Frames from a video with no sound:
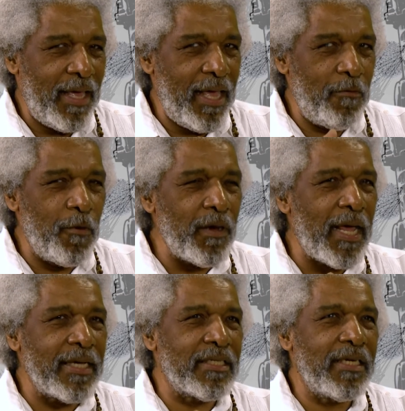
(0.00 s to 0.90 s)
And
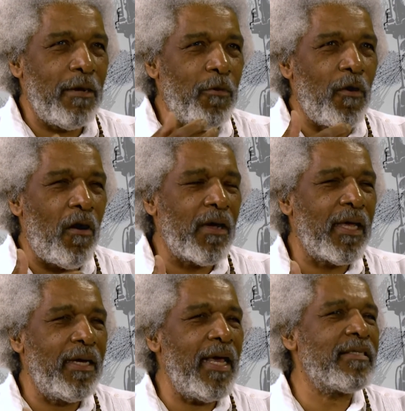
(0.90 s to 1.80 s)
realizing that we're all
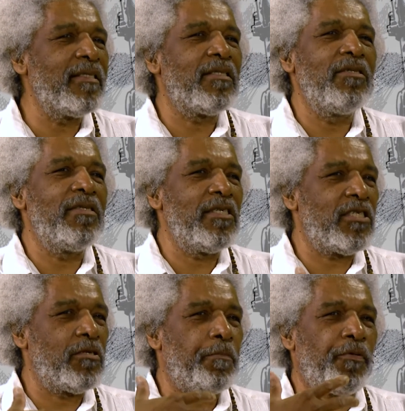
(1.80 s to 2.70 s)
connected to this
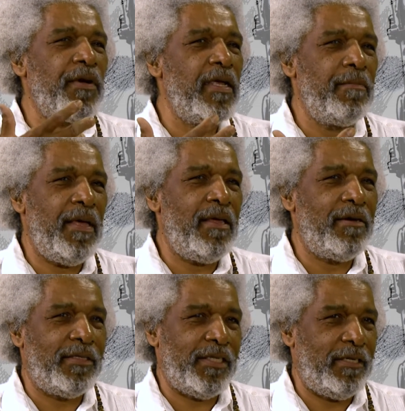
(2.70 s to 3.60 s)
supreme
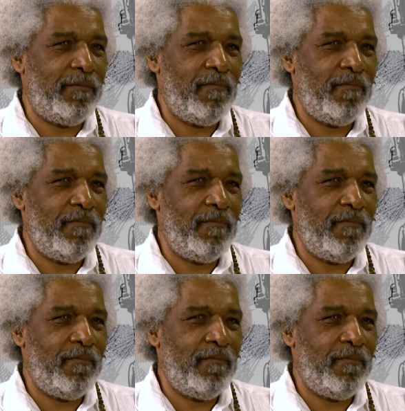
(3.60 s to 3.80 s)
energy,